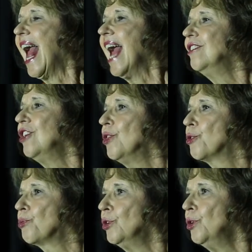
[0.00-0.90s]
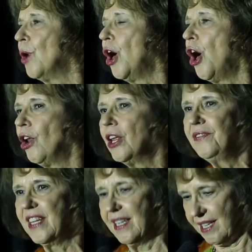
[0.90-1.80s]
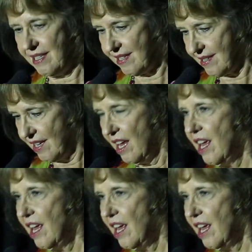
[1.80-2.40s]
And through all of this,